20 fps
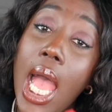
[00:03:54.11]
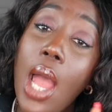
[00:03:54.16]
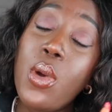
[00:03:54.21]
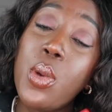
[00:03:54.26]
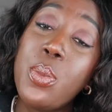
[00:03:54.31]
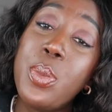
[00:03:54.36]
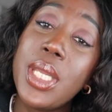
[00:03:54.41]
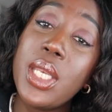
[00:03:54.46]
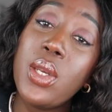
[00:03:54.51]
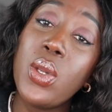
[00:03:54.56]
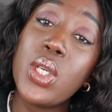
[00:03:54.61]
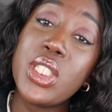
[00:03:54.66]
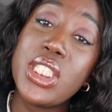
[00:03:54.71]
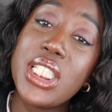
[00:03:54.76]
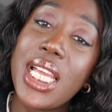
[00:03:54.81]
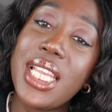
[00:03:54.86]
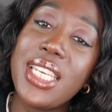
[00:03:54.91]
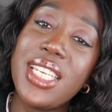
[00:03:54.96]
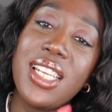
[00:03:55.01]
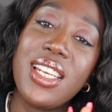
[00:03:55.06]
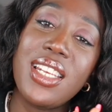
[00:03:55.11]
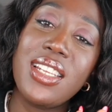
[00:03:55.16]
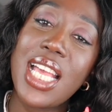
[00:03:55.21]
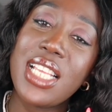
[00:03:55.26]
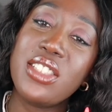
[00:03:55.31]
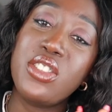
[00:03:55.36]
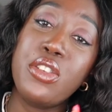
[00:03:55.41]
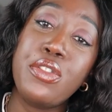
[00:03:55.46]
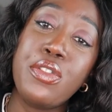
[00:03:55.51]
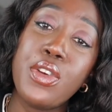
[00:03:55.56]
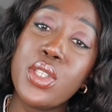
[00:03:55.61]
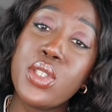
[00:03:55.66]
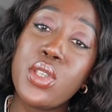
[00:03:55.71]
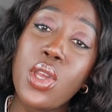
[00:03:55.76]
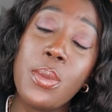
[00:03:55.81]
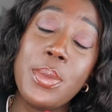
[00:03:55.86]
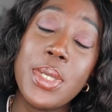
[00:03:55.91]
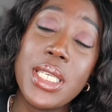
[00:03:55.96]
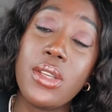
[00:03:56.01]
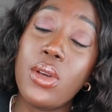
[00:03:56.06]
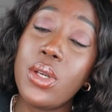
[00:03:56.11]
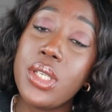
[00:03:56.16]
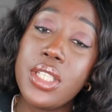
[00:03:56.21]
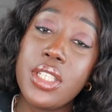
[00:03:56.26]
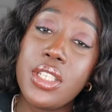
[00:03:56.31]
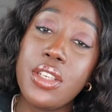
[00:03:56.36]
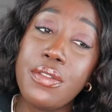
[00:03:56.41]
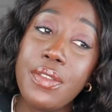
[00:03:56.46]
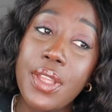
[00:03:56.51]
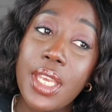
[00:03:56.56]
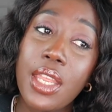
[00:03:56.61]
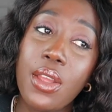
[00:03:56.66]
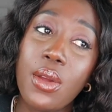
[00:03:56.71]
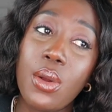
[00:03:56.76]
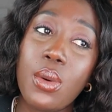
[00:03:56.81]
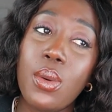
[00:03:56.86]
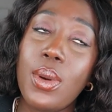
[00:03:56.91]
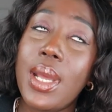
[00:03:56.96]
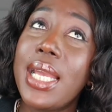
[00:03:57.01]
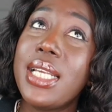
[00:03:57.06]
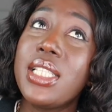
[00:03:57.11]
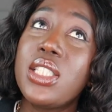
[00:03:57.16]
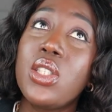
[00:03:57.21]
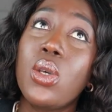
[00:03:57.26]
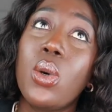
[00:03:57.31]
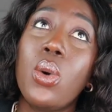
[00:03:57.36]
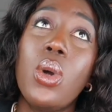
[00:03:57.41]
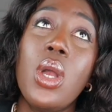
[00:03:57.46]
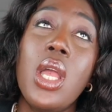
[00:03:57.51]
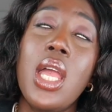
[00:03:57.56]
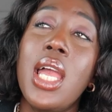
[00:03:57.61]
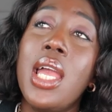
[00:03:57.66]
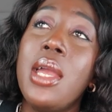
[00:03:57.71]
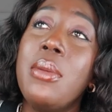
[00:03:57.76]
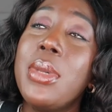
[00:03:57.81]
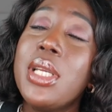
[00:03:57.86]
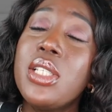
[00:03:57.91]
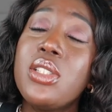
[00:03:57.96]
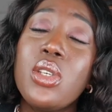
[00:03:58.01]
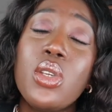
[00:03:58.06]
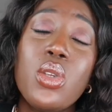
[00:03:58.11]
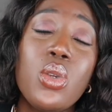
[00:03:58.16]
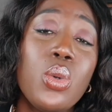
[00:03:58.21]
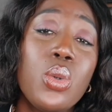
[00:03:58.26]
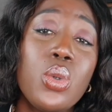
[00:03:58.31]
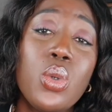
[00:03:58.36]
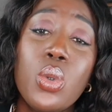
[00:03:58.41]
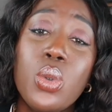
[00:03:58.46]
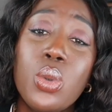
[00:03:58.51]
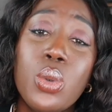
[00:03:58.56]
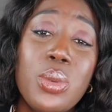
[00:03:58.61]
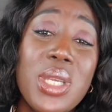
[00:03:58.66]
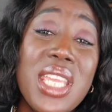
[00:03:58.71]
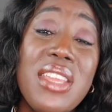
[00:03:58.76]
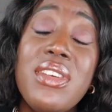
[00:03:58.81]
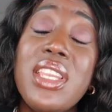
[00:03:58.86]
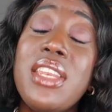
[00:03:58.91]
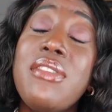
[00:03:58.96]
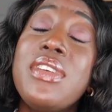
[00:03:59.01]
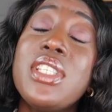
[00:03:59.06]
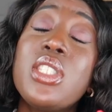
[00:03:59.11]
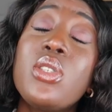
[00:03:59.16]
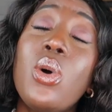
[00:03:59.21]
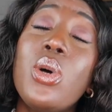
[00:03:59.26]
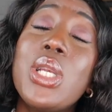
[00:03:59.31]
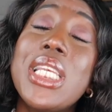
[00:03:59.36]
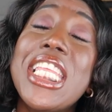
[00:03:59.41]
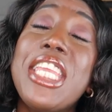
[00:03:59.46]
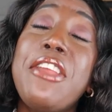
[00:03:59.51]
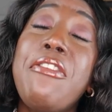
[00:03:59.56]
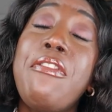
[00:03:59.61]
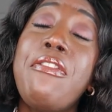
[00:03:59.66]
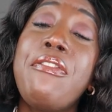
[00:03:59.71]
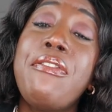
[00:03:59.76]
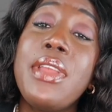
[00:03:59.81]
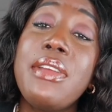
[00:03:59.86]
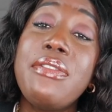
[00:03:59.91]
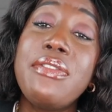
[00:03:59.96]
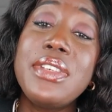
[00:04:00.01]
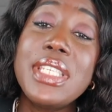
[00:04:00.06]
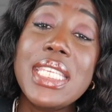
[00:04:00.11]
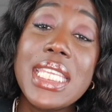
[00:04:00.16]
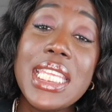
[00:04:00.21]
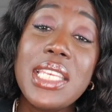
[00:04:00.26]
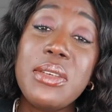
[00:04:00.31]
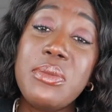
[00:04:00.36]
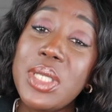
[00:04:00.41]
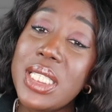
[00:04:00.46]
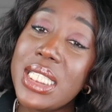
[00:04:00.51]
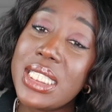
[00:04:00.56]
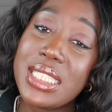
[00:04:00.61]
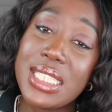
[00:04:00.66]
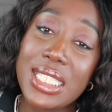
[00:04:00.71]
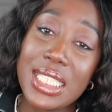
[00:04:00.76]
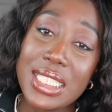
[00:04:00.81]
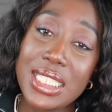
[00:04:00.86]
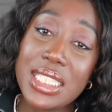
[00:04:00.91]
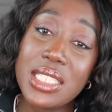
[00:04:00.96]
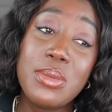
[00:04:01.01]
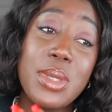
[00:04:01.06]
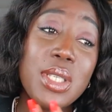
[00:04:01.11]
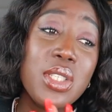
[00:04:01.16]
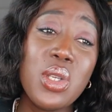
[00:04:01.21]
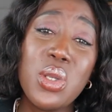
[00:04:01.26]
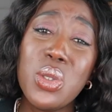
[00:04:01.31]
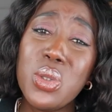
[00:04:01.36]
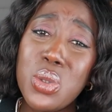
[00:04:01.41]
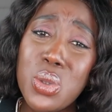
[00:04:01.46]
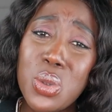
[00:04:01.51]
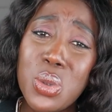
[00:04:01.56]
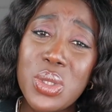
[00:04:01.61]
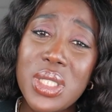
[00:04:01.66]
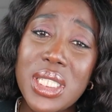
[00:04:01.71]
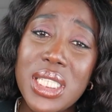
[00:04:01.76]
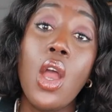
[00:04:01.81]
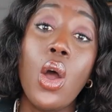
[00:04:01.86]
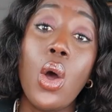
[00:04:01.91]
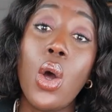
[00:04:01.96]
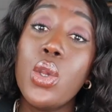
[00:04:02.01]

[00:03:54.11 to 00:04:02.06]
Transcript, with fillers: I will pin her channel as the first comment under the video, right? So make sure you do, even if it's only 15 minutes, ladies, make sure you do this.